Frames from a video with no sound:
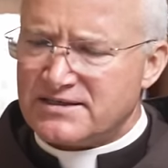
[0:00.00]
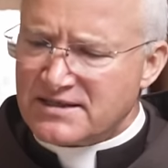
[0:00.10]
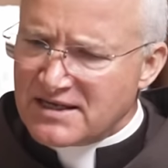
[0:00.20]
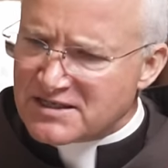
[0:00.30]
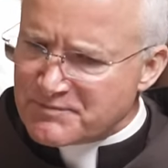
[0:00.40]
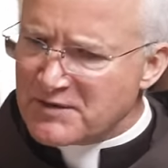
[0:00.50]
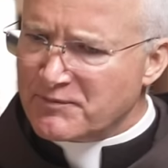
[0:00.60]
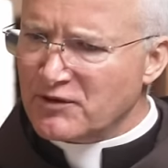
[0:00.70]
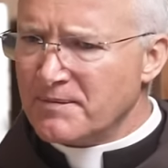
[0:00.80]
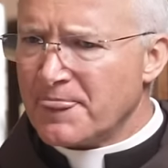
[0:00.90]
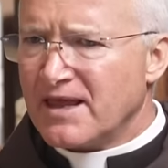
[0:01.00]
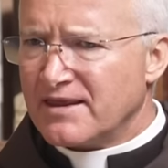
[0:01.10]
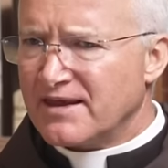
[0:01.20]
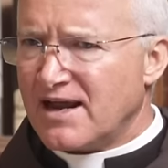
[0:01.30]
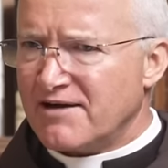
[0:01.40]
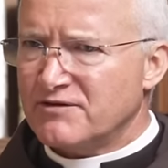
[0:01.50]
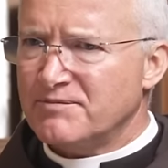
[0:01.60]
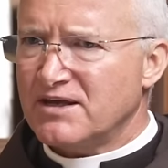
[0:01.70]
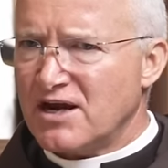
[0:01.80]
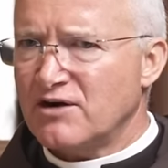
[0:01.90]
these people that have to
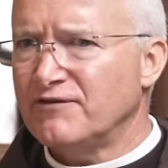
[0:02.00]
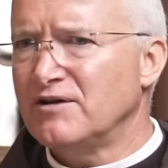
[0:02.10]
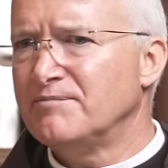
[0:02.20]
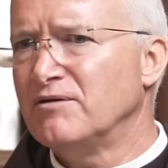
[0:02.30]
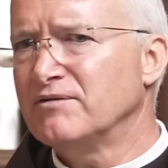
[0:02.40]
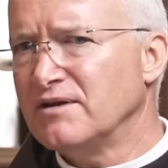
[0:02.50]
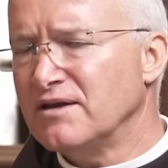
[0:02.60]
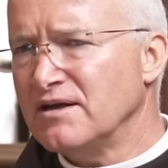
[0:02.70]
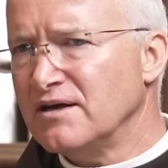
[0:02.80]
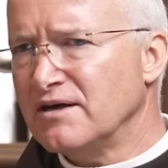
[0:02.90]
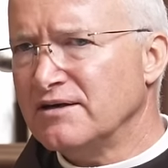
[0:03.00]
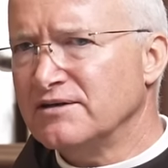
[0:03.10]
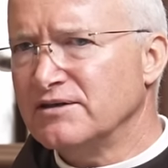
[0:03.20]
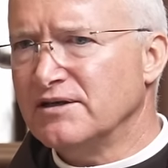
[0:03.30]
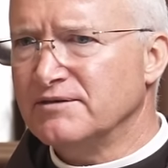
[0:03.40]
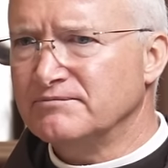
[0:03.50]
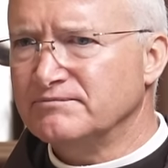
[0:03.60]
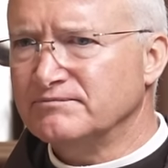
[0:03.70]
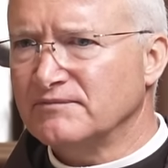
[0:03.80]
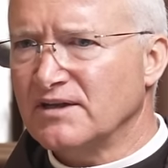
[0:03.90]
be careful about the,
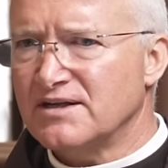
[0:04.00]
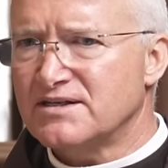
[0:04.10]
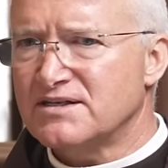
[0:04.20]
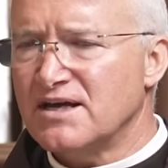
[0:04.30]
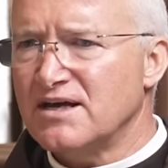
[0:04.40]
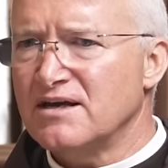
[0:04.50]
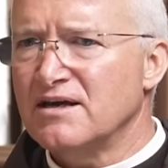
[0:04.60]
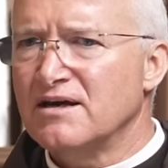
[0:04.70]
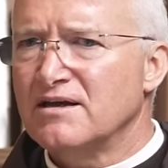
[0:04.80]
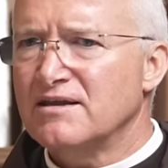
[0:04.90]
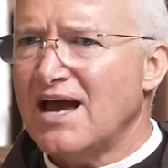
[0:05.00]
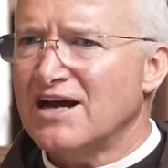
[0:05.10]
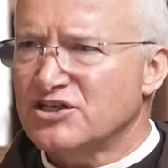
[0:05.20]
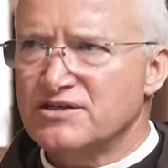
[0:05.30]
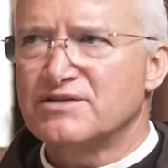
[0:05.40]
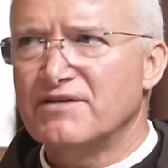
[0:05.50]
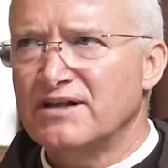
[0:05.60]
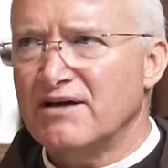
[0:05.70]
the actions of the